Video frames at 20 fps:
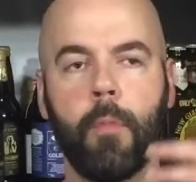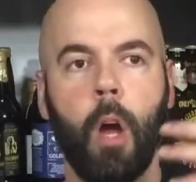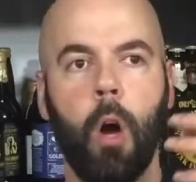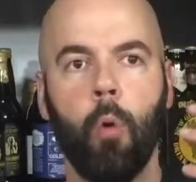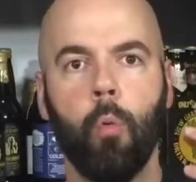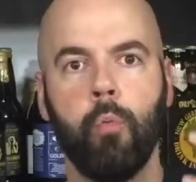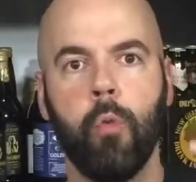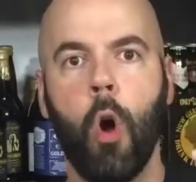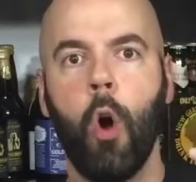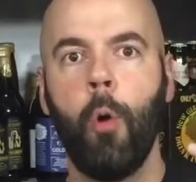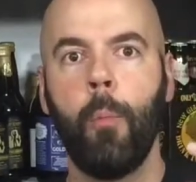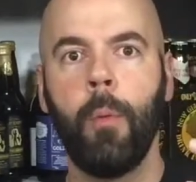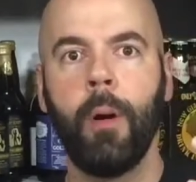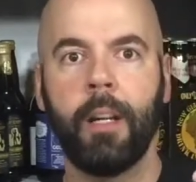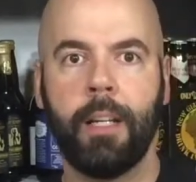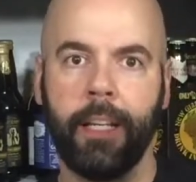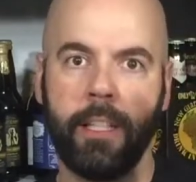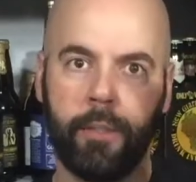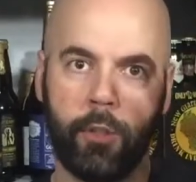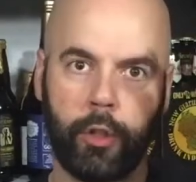
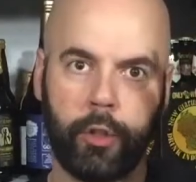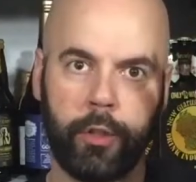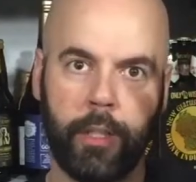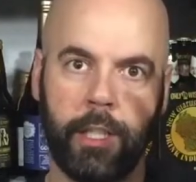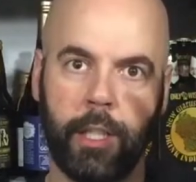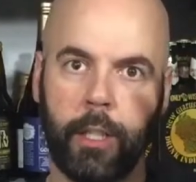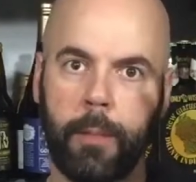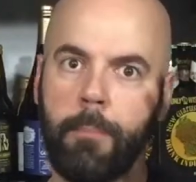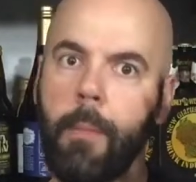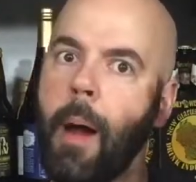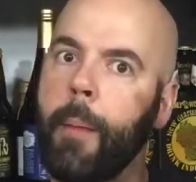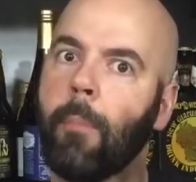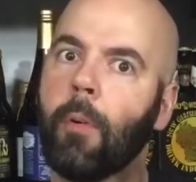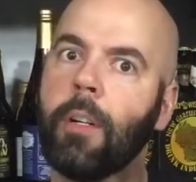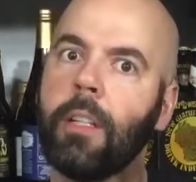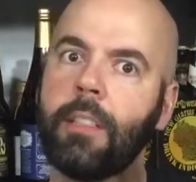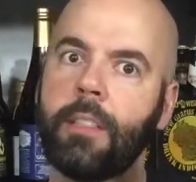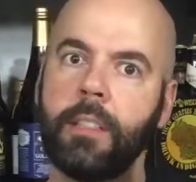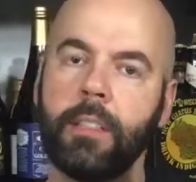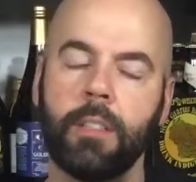aroma can trigger
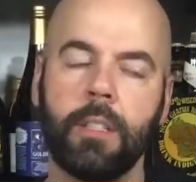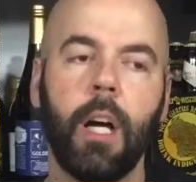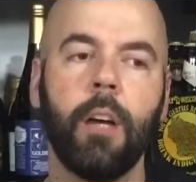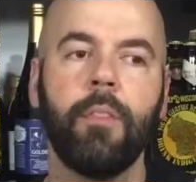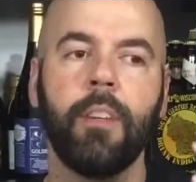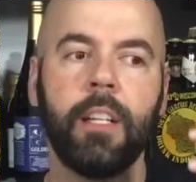memories and stuff.